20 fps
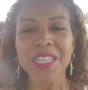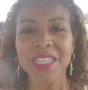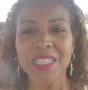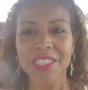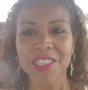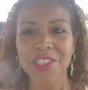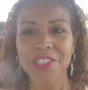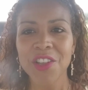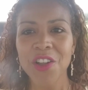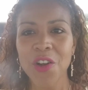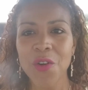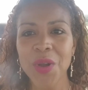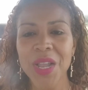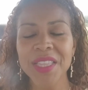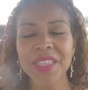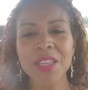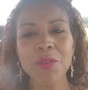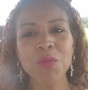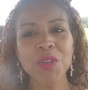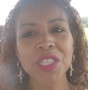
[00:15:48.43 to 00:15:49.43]
So,
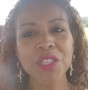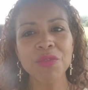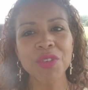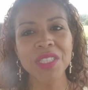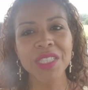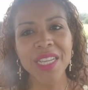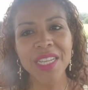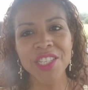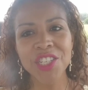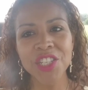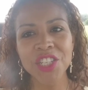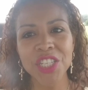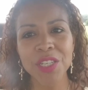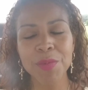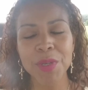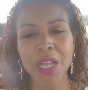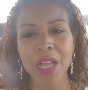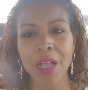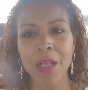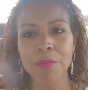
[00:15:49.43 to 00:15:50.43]
and then with the
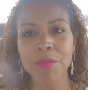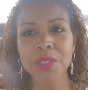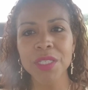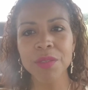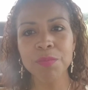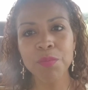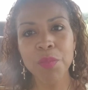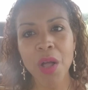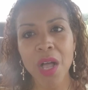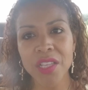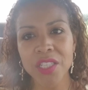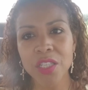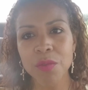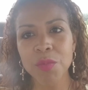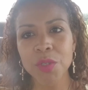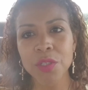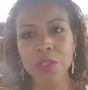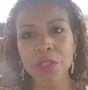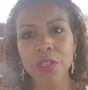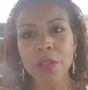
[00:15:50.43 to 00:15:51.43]
relationship comes
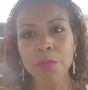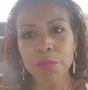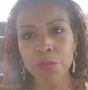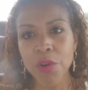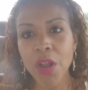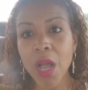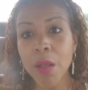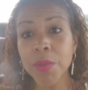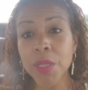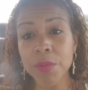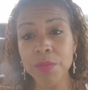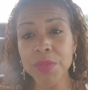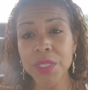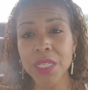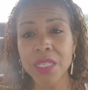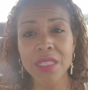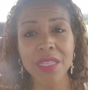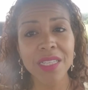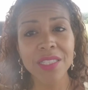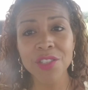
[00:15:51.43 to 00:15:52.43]
possible problems,
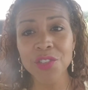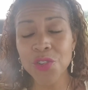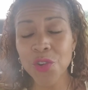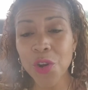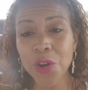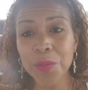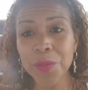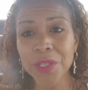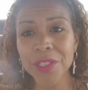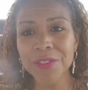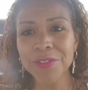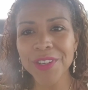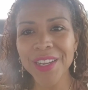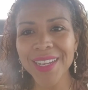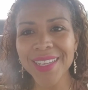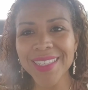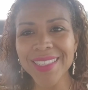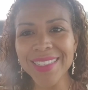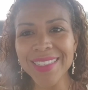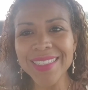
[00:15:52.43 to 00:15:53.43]
because that's normal,
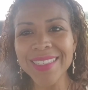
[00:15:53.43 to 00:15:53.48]
right?